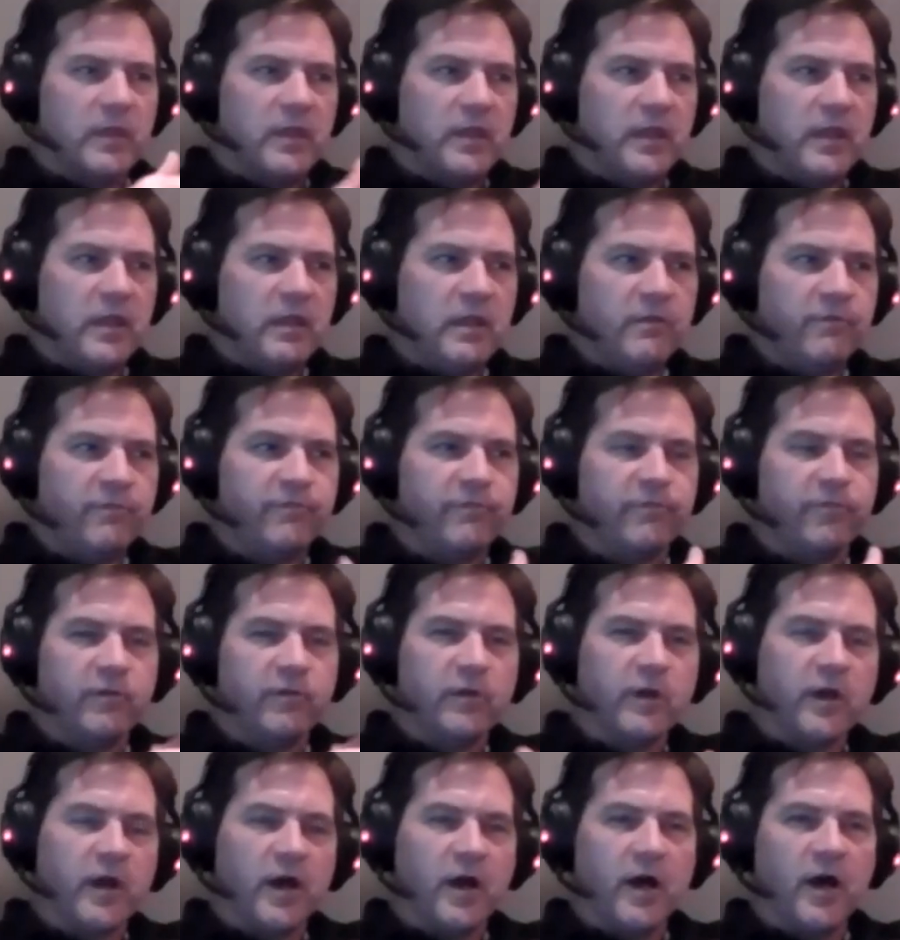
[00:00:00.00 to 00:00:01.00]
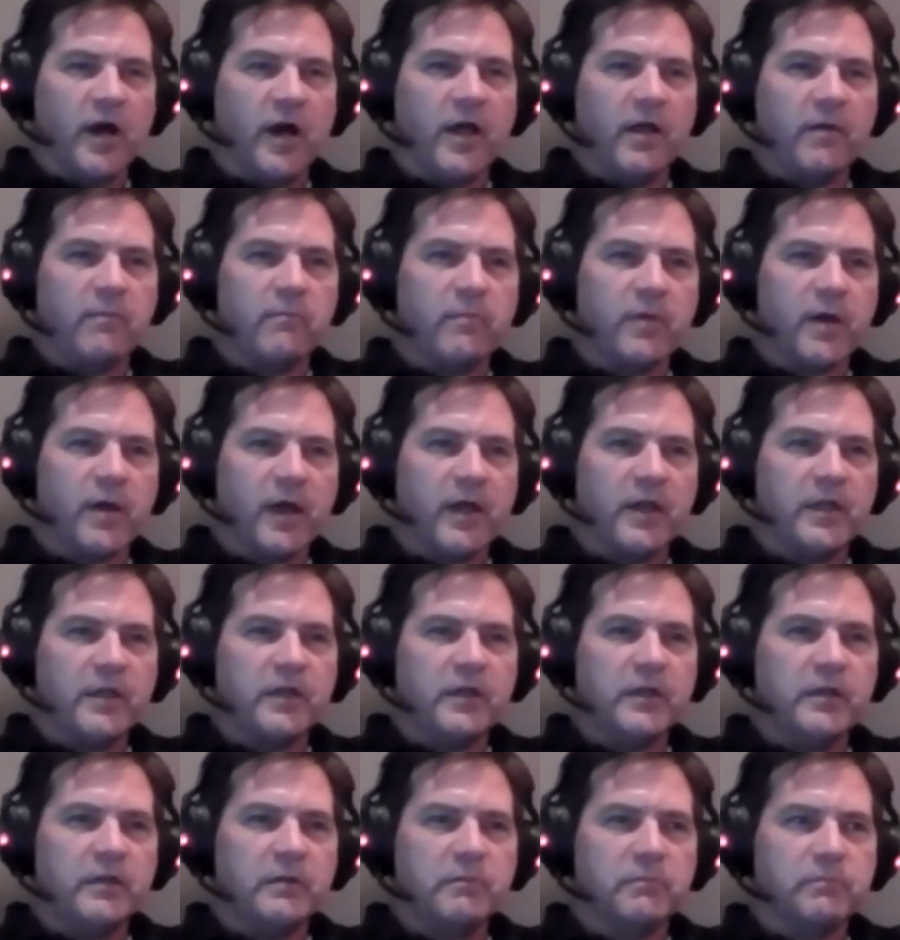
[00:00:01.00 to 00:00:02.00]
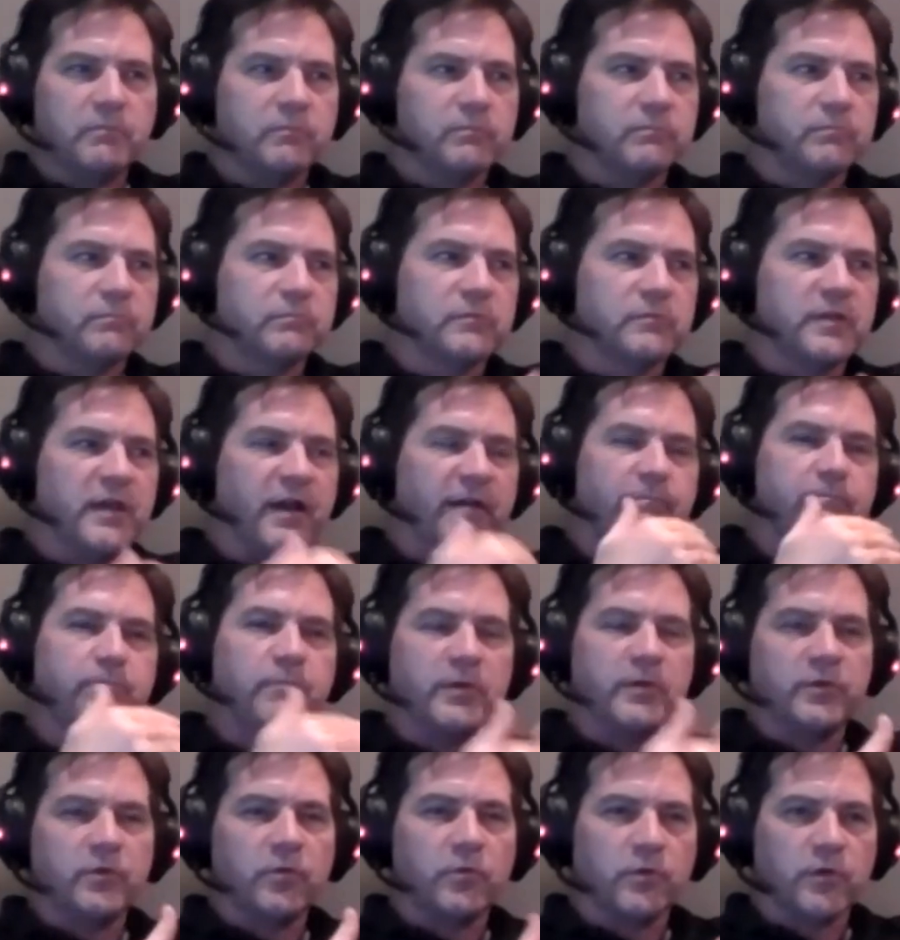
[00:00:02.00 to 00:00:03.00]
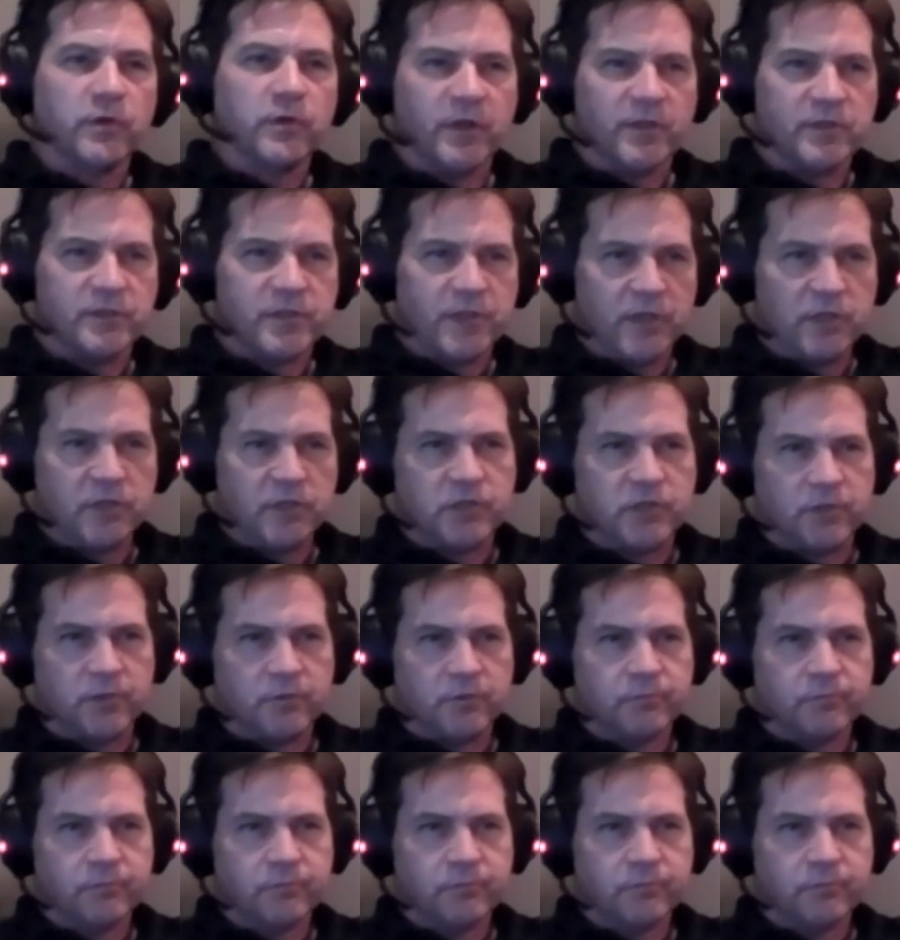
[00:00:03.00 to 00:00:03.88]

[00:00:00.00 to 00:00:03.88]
if I'm a government organization